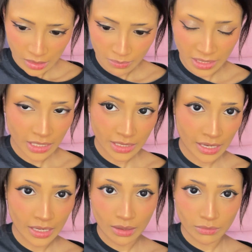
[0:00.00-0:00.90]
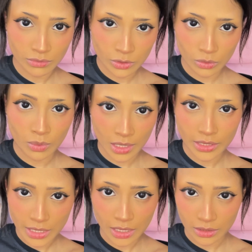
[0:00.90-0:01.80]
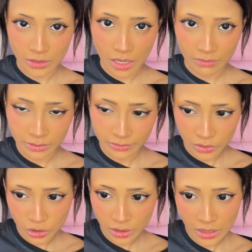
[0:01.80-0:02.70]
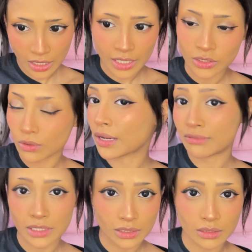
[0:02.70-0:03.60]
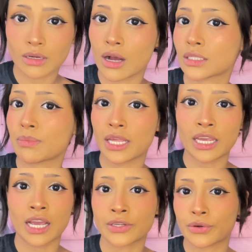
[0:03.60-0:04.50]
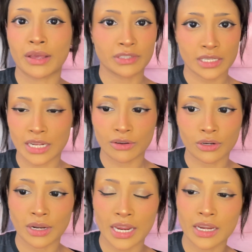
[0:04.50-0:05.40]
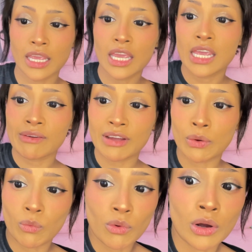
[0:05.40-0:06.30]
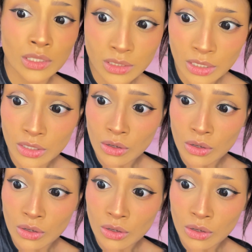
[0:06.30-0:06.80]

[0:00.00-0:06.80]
because I do want to take this off eventually. I don't have to cosplay. I don't have to stay out all night. If I was gonna